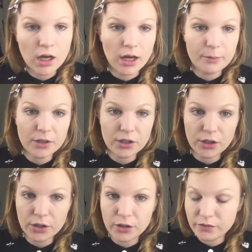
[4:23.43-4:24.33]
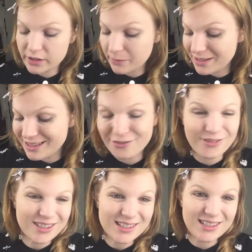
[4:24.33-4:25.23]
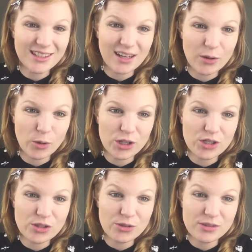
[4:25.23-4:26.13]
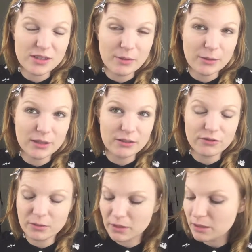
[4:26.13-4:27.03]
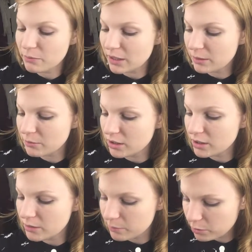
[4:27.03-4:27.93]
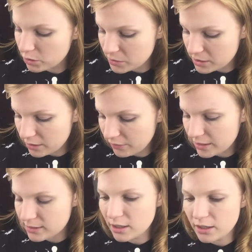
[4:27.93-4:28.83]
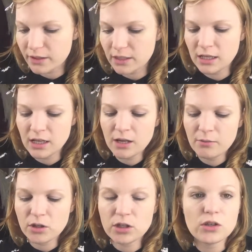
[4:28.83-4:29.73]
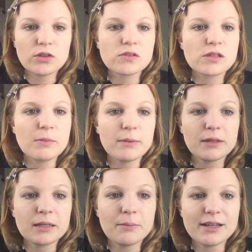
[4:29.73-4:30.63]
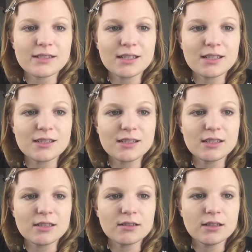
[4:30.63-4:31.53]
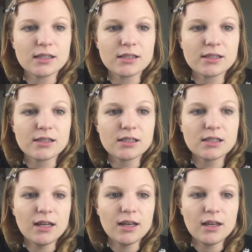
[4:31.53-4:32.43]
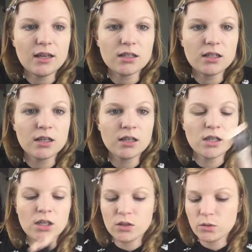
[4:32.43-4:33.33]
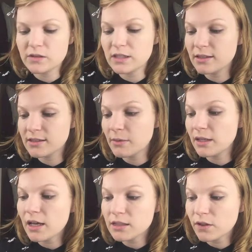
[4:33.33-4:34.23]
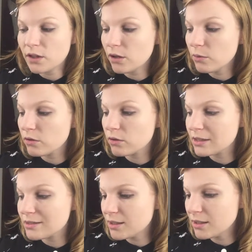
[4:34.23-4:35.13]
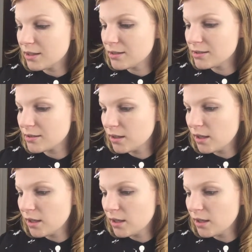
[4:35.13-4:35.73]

I'm going to go for something different. I want to use the Maybelline Fit Me, but I'm going to push myself outside of it. I'm going to use the Maybelline Master Conceal instead. You would have seen this in my last video with all the concealers.